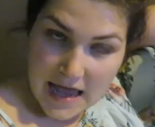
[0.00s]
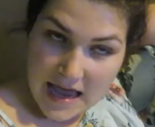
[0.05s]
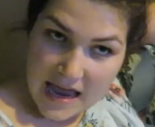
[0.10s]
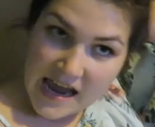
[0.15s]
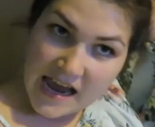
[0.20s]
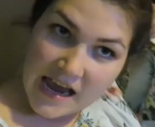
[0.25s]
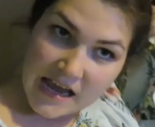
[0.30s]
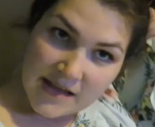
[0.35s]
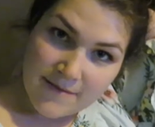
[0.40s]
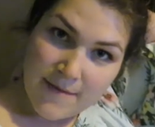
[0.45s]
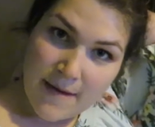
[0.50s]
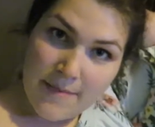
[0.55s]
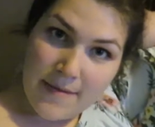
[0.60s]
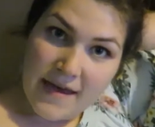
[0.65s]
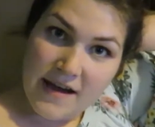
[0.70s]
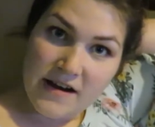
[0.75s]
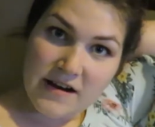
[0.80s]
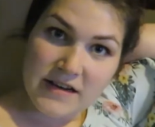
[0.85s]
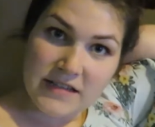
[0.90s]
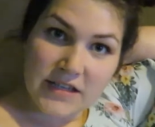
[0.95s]
and my
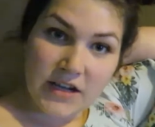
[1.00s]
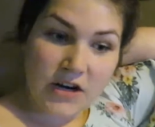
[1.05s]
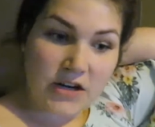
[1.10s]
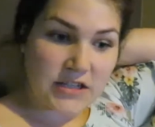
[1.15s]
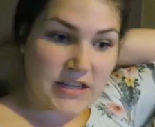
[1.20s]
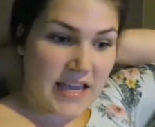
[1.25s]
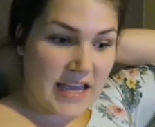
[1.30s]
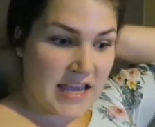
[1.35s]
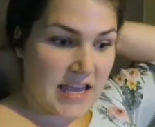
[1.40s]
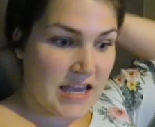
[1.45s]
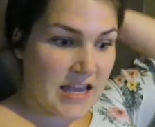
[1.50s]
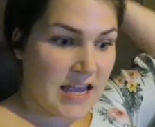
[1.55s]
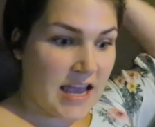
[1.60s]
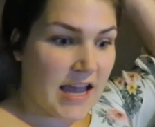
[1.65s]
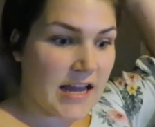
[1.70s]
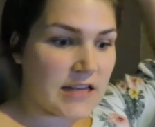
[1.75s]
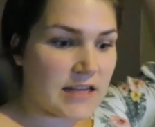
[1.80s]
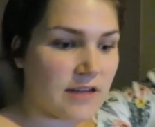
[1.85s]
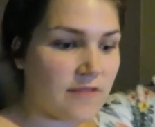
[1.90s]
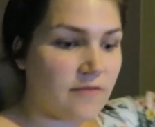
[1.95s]
parents are taking
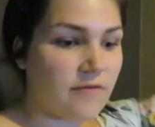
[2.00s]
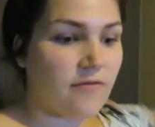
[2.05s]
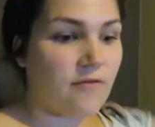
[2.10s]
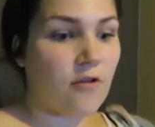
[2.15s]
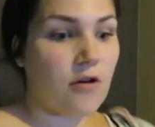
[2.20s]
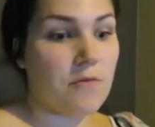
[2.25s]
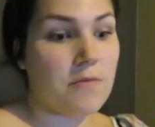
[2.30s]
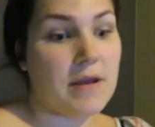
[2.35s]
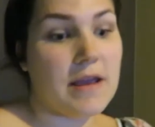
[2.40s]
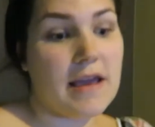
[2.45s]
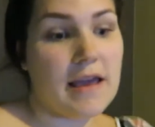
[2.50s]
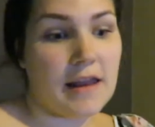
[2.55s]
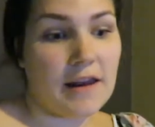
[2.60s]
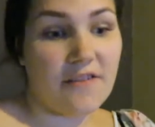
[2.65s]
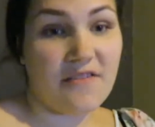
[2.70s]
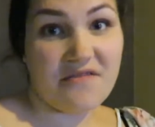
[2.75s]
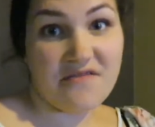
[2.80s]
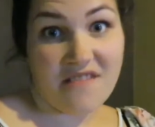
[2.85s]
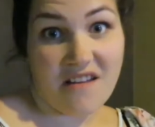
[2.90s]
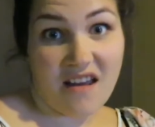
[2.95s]
Kenton for me, and
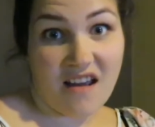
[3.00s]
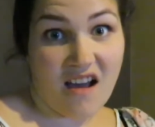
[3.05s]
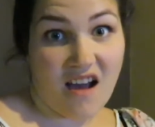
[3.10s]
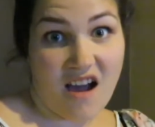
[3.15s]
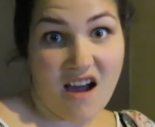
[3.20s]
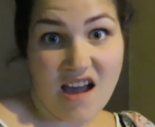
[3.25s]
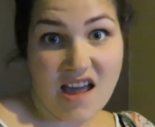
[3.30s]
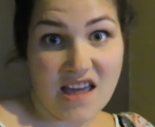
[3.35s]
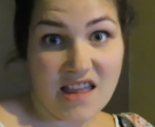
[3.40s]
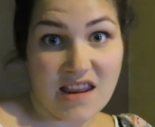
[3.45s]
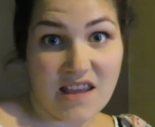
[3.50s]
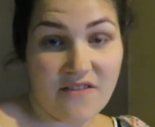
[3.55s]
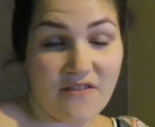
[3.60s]
if not,